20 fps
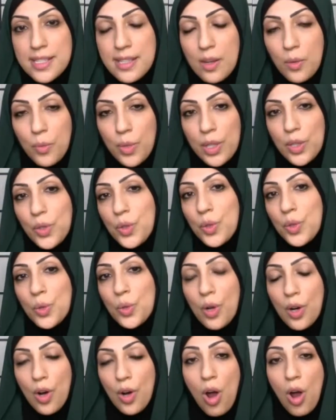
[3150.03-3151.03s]
that when
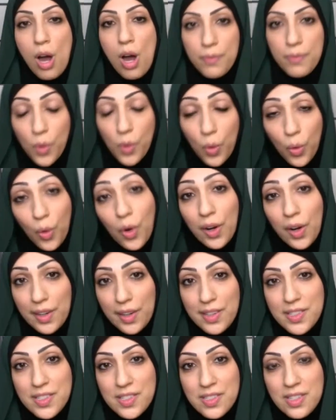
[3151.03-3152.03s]
you are off
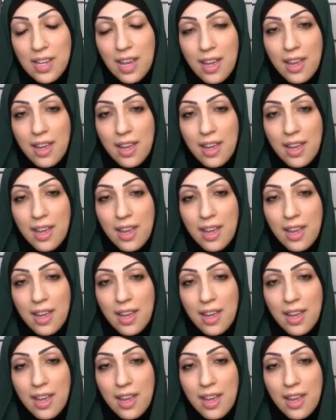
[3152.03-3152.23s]
course,